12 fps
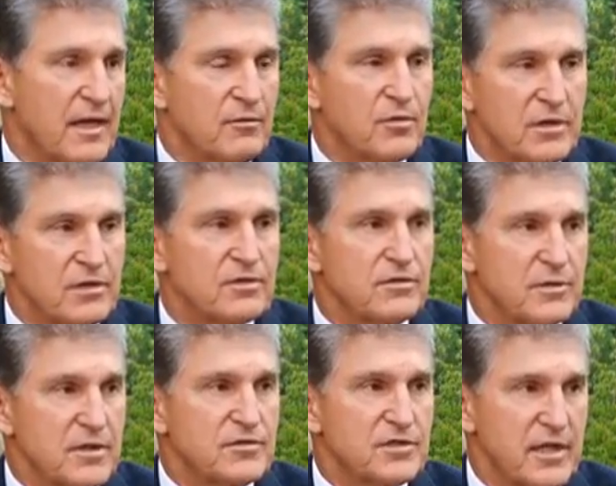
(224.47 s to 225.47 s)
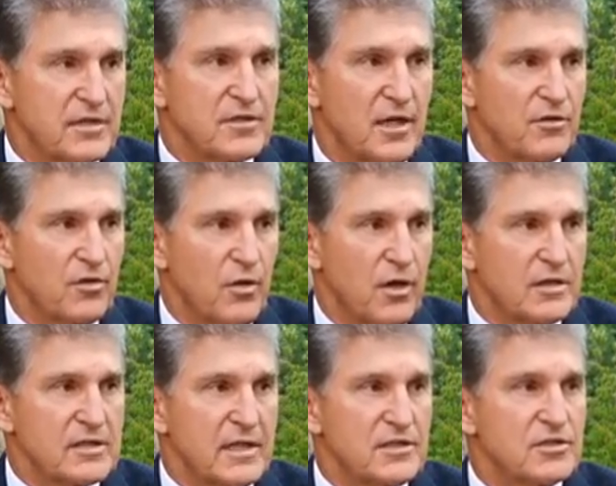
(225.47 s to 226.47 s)
I really do believe she has all the
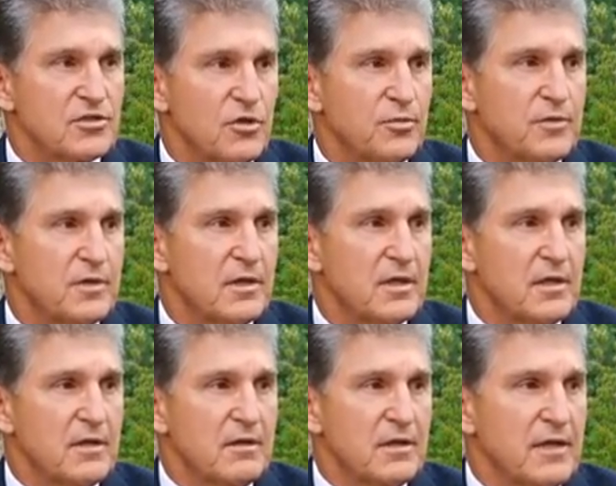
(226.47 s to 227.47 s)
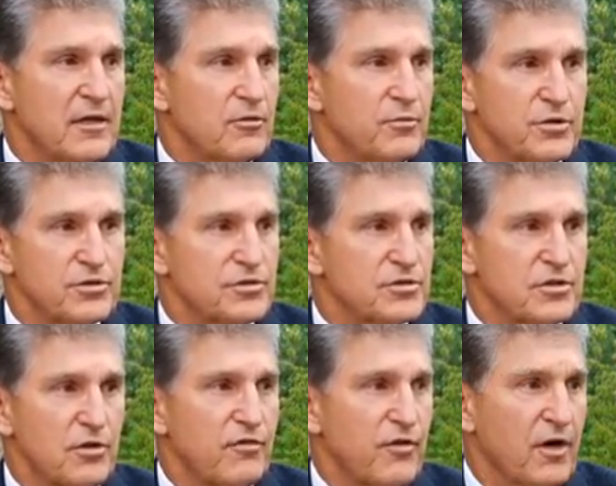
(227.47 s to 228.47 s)
qualities. I just hope that they don't push her
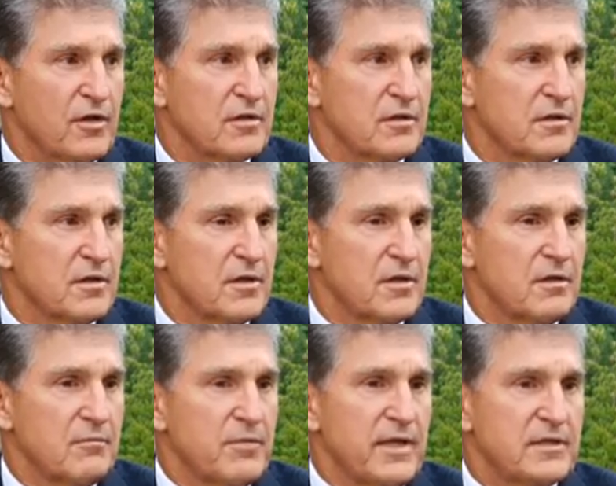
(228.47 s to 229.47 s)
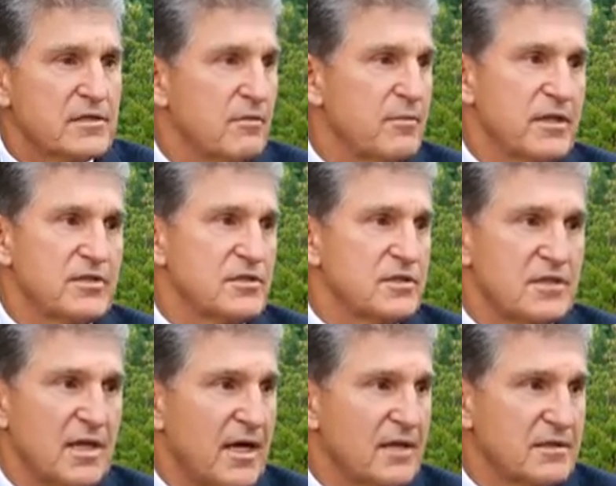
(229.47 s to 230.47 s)
so far, being somebody she's
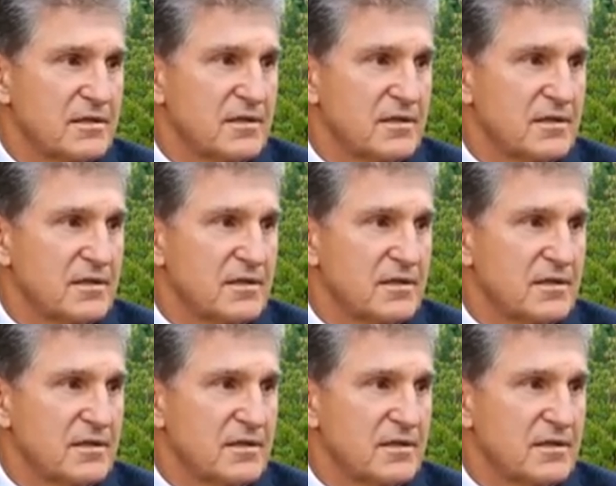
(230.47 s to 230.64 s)
not.